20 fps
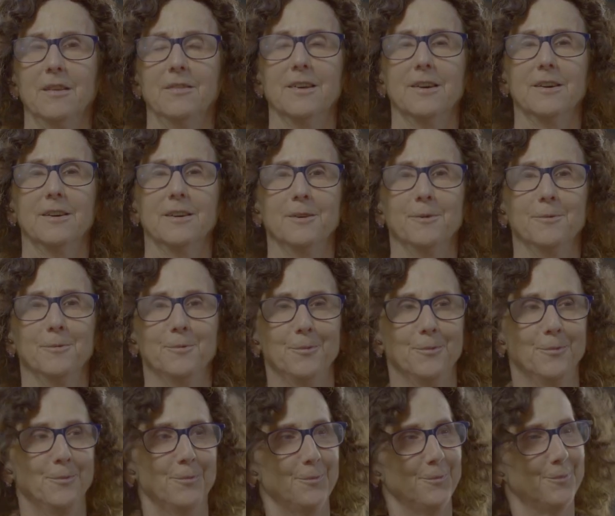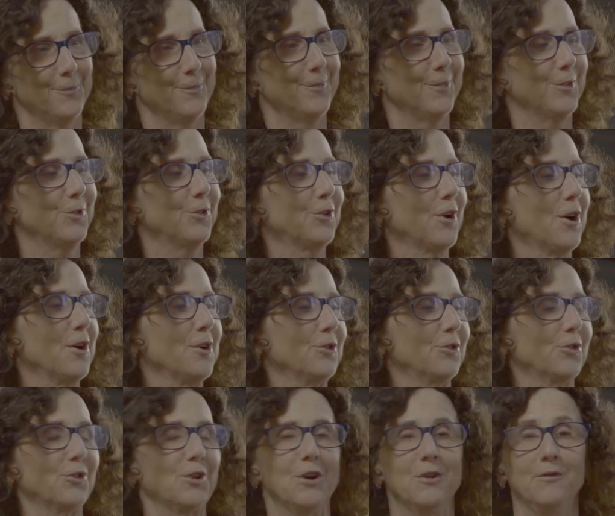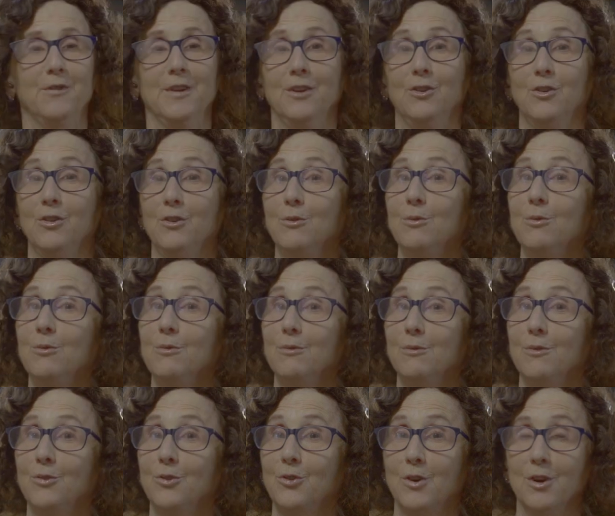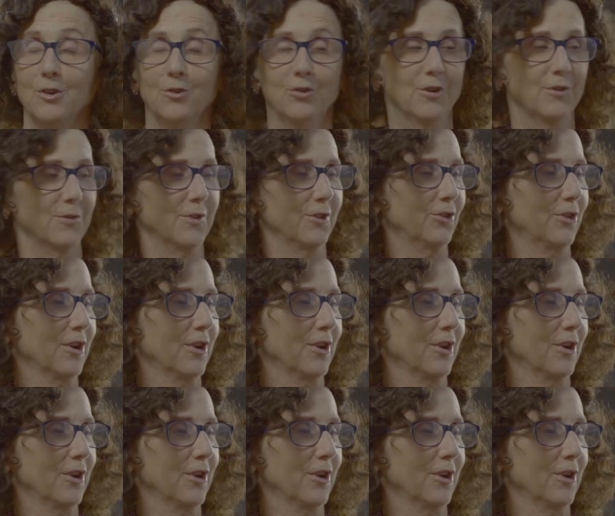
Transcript: the SARS-CoV-2, structure of the